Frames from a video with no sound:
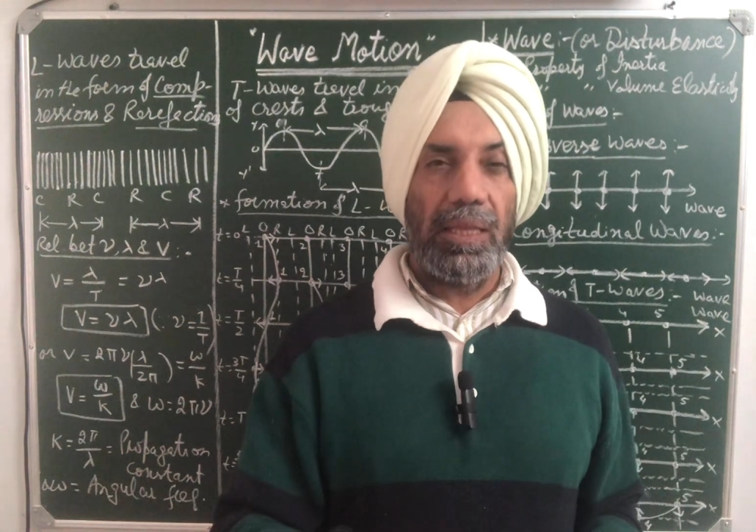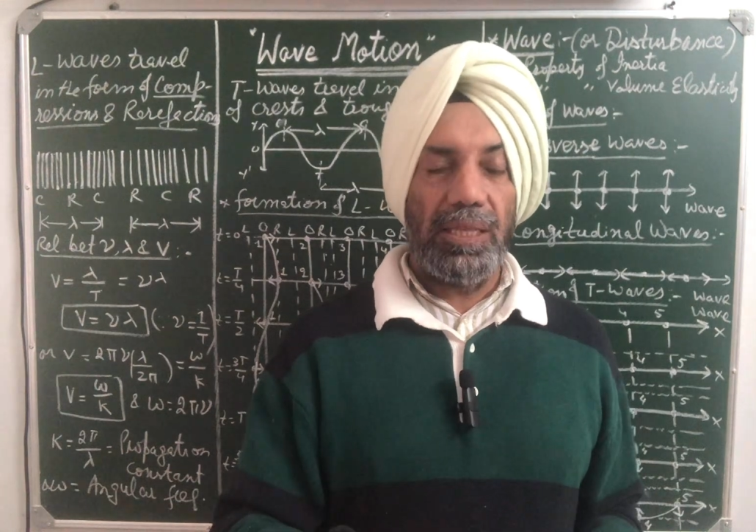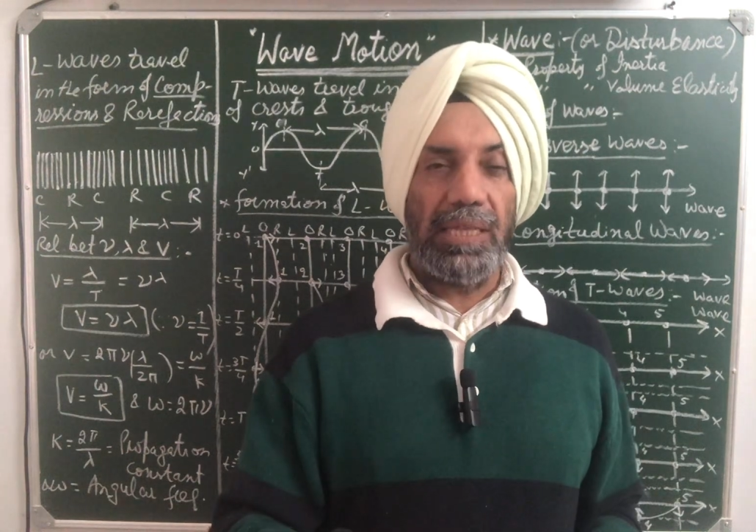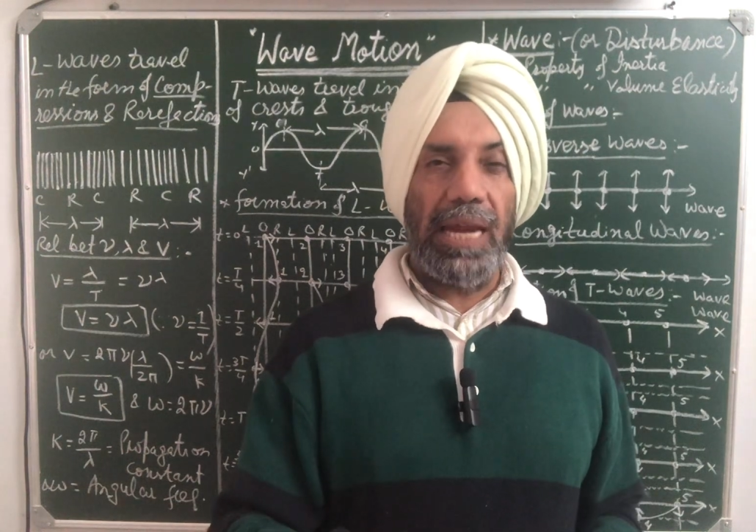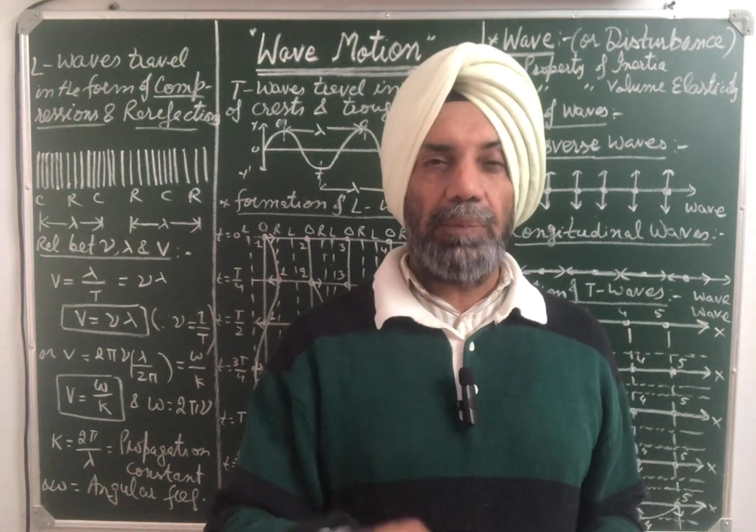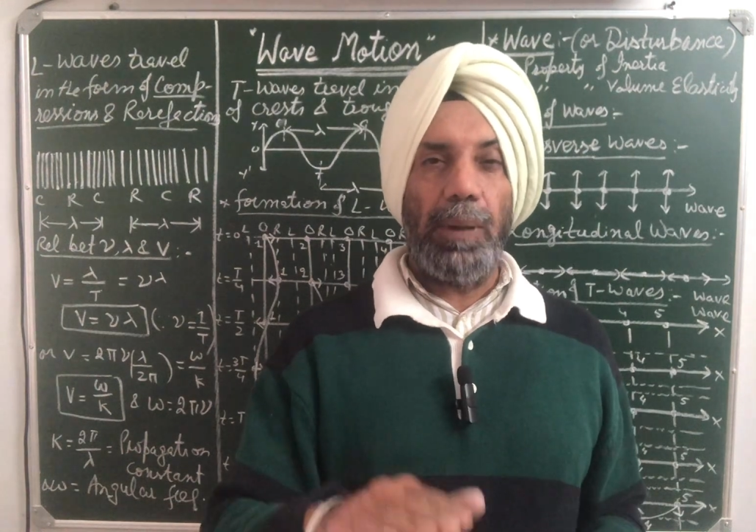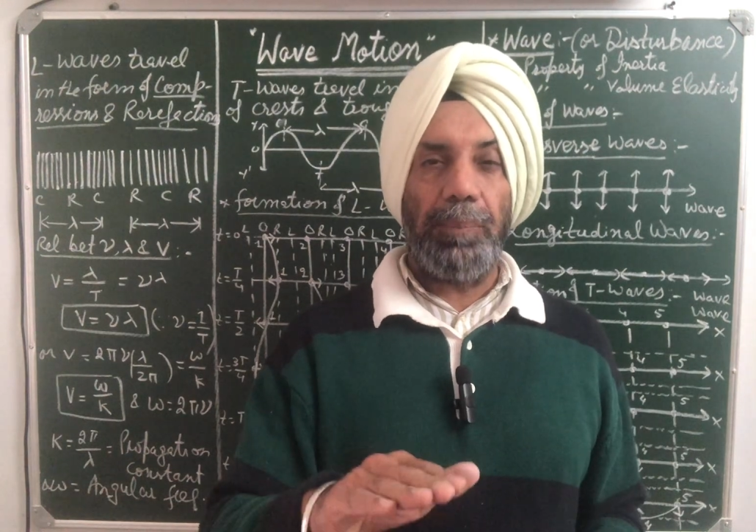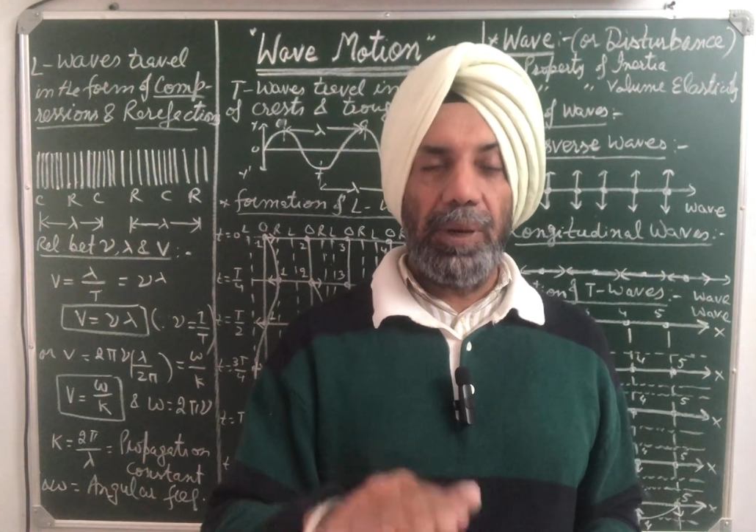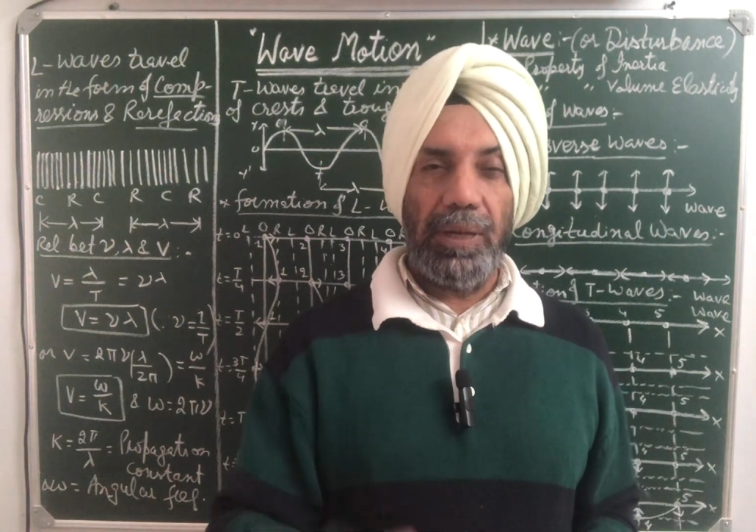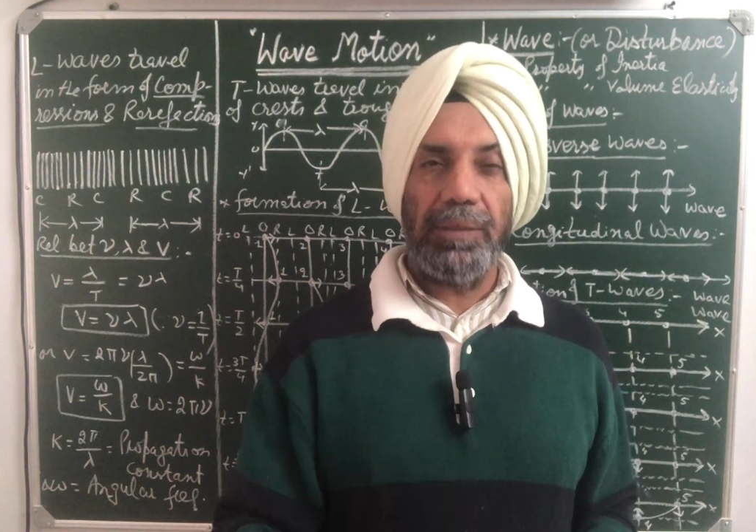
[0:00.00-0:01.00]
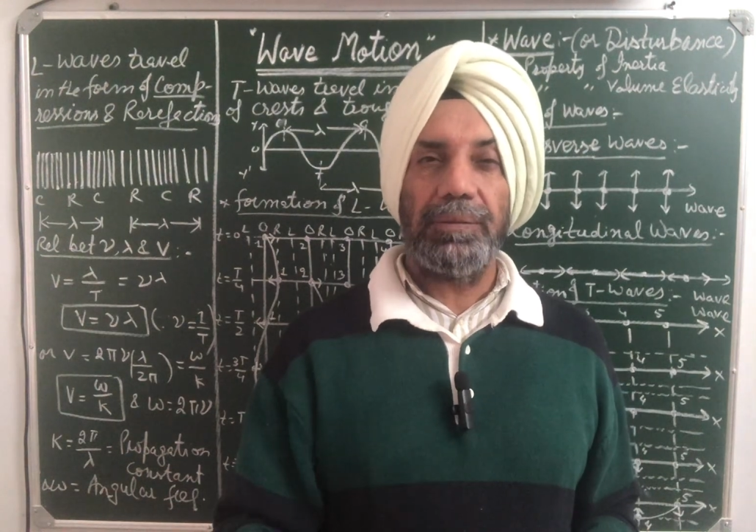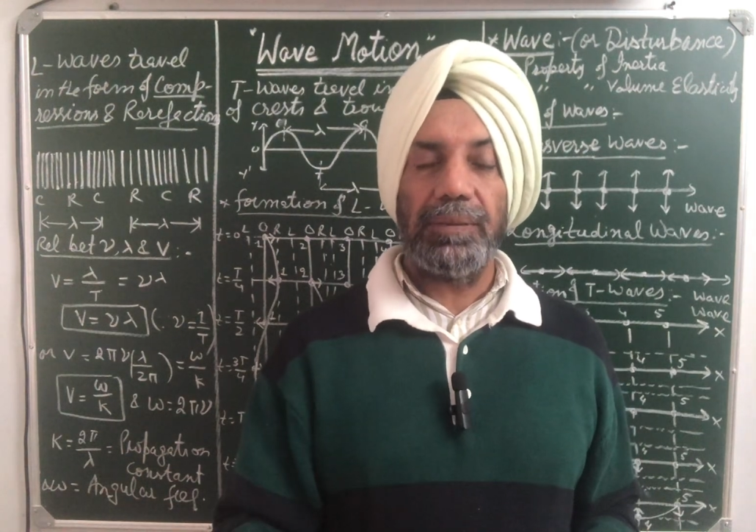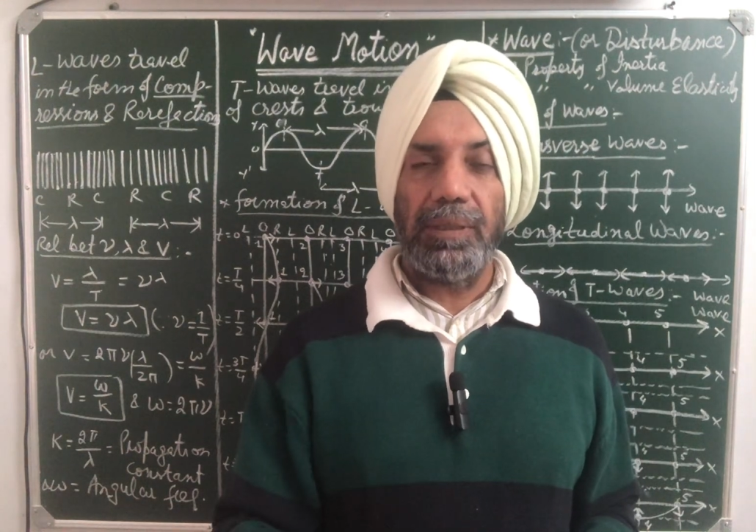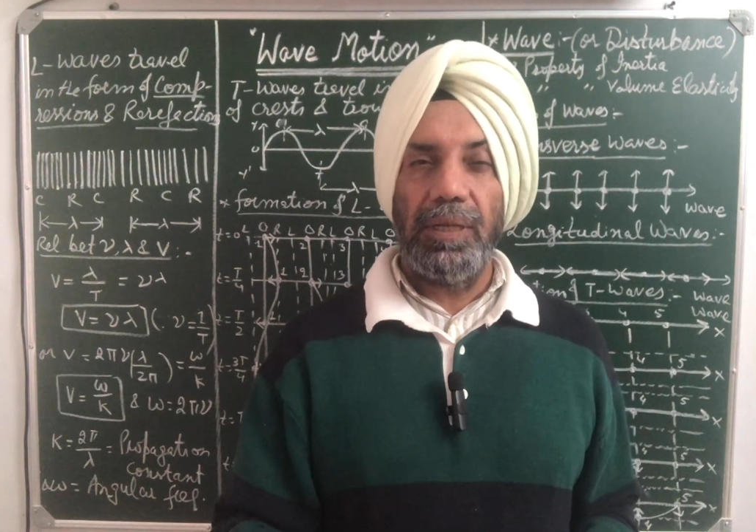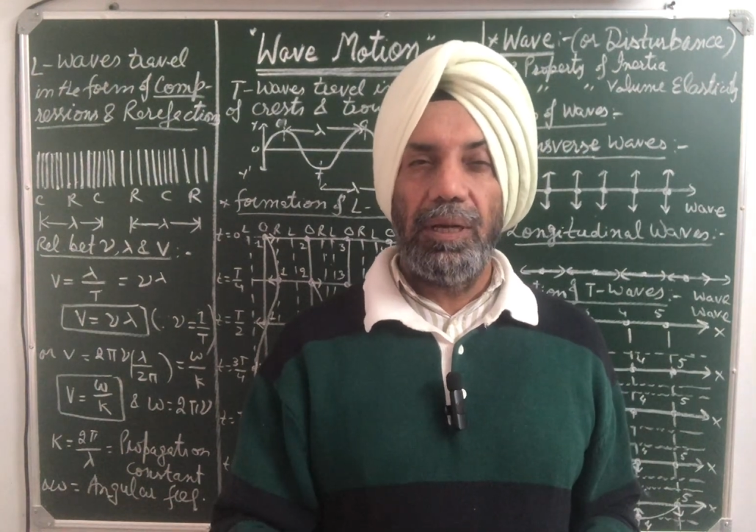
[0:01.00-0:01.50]
that paper
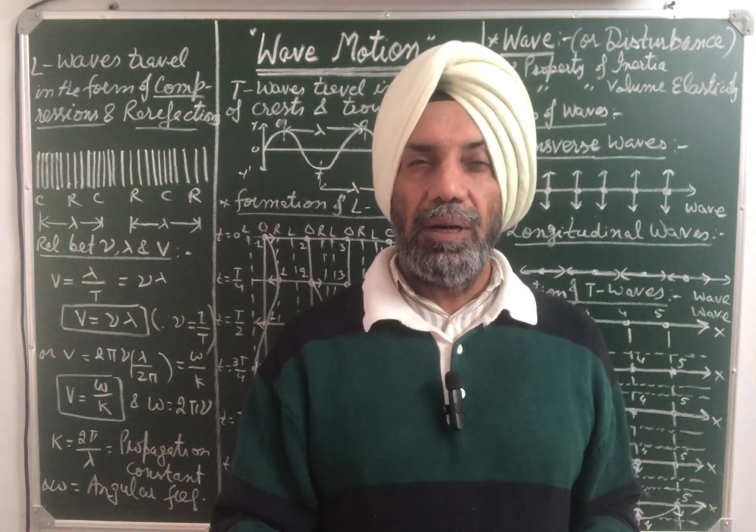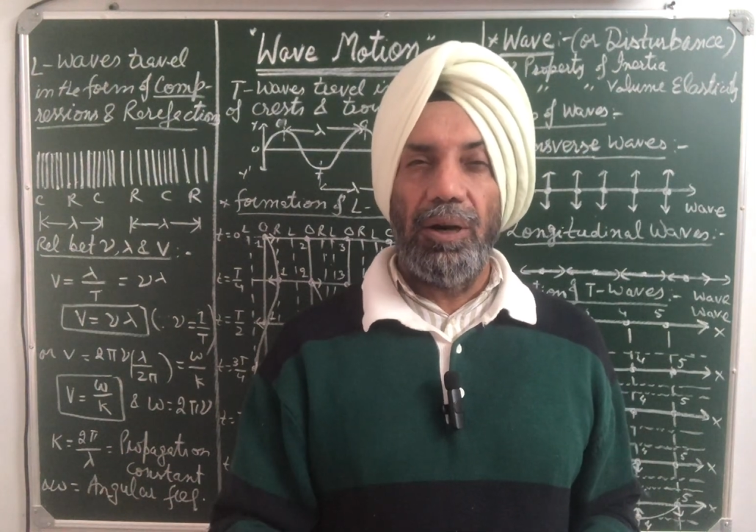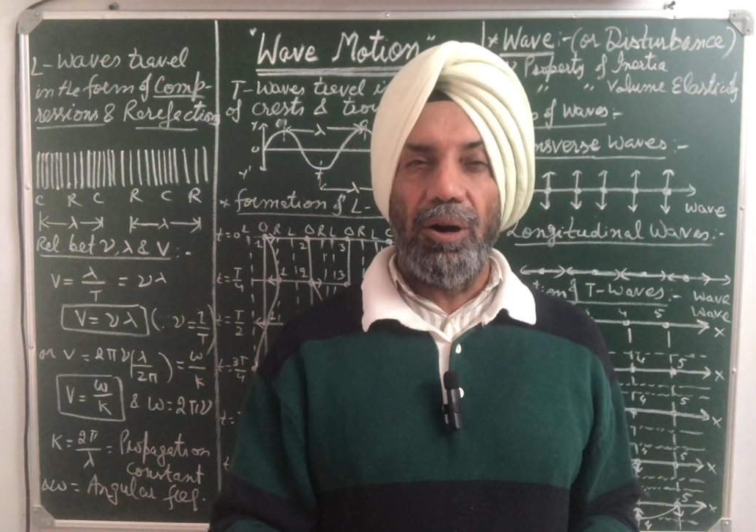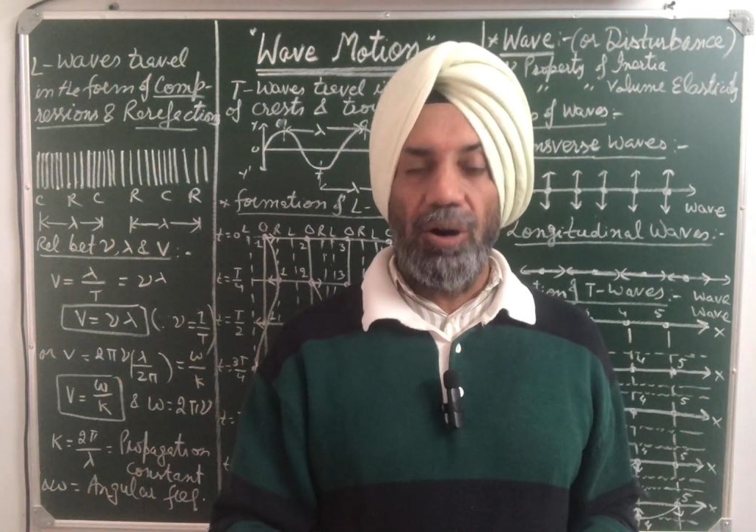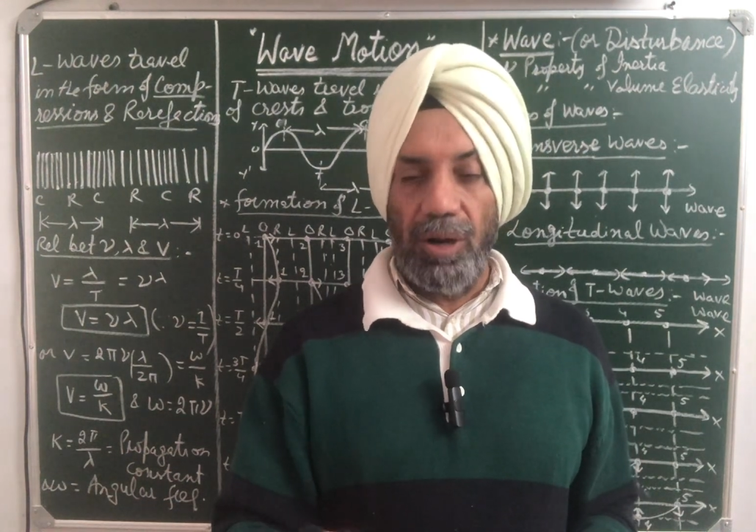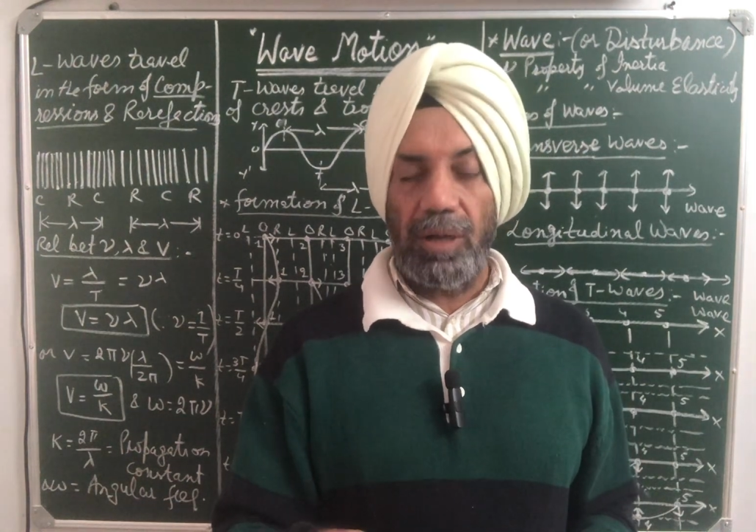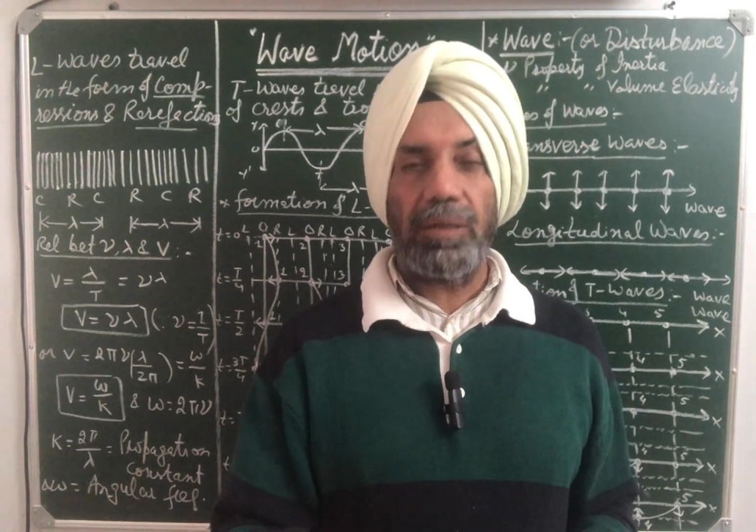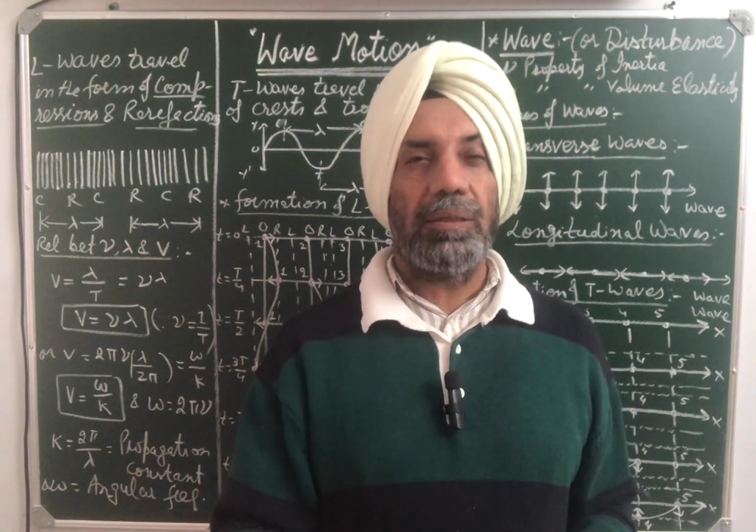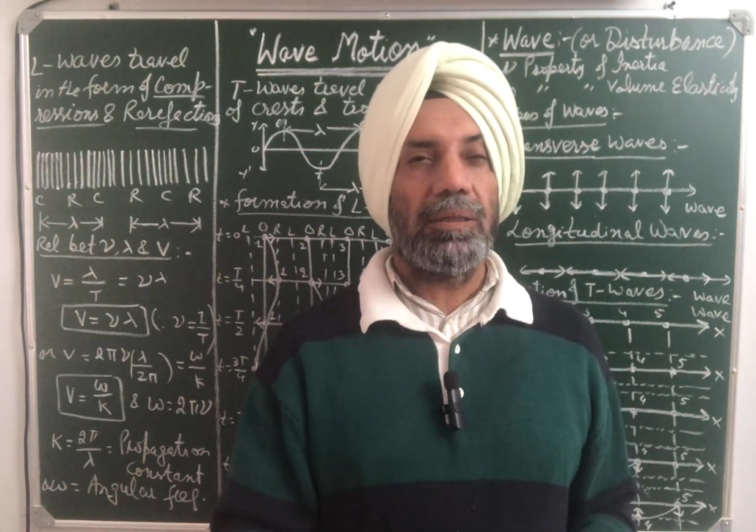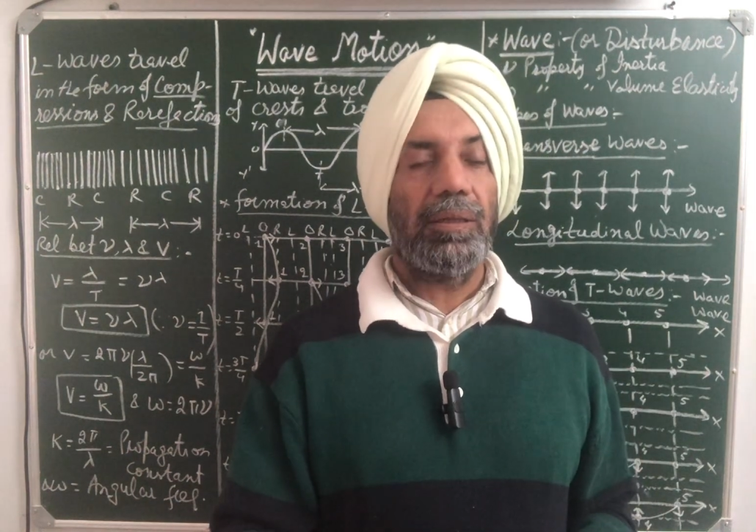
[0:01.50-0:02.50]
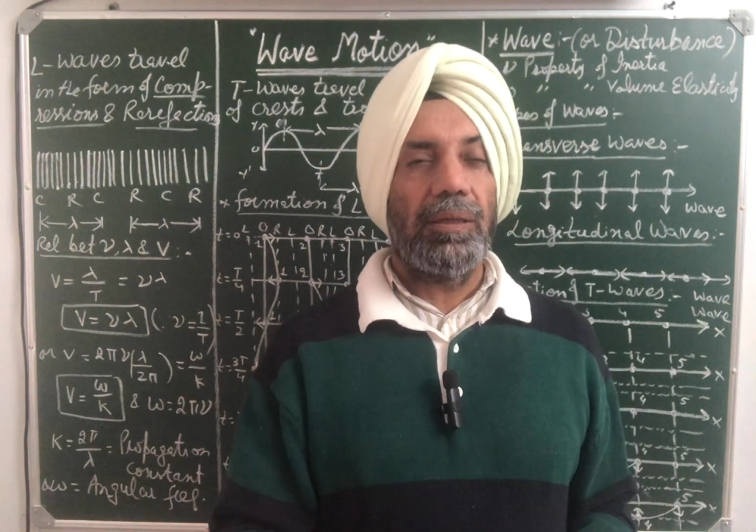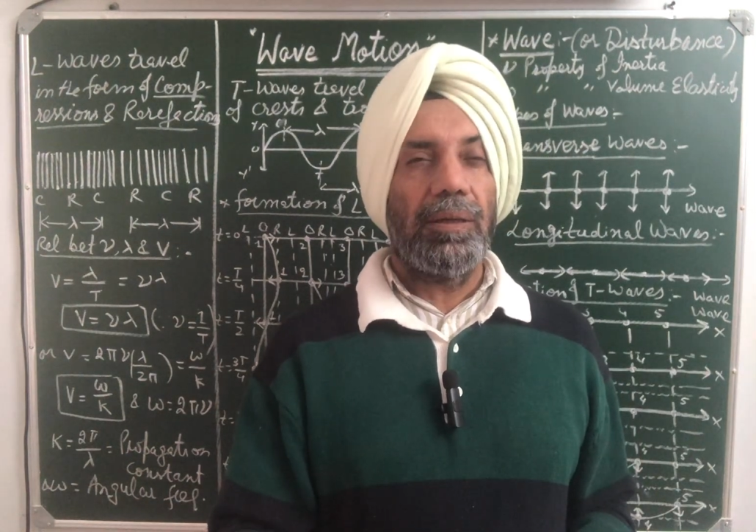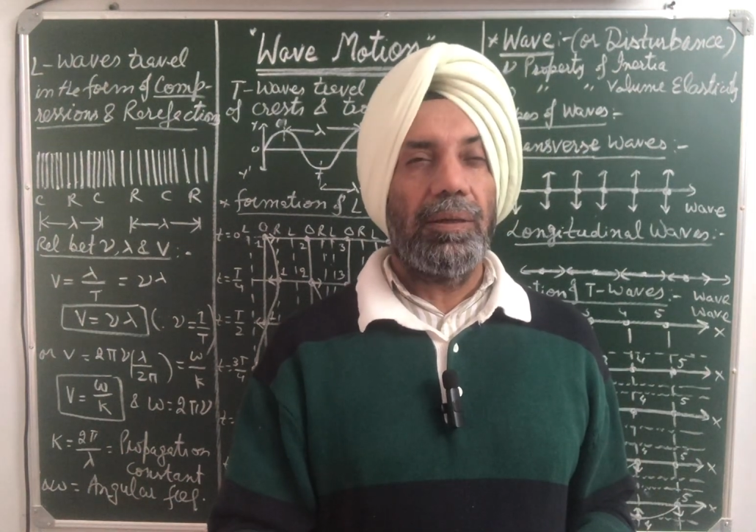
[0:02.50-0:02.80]
or